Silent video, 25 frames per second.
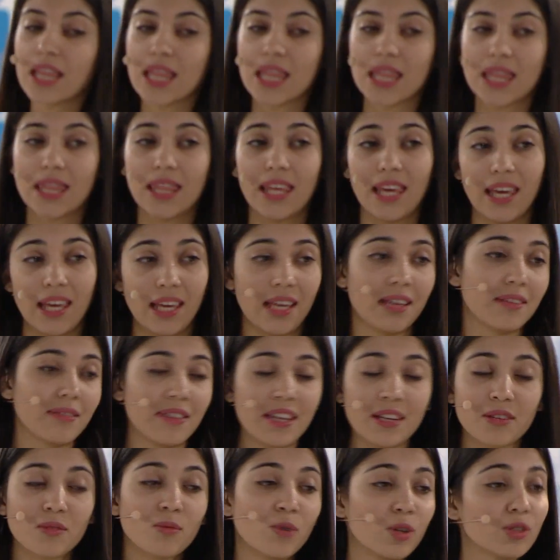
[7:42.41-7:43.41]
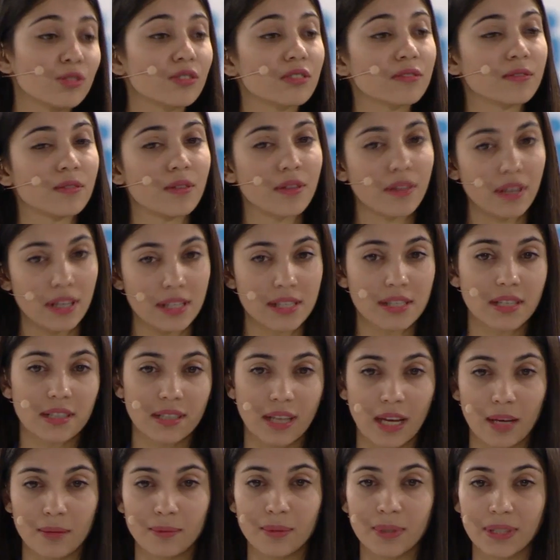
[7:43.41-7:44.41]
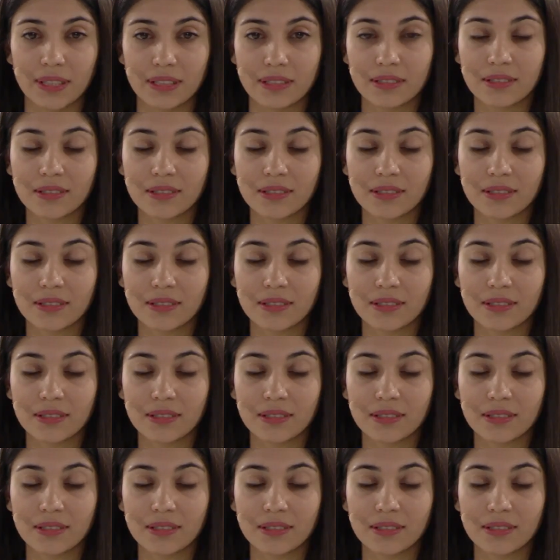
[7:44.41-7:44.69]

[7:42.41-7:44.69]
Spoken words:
then wonderful things can happen.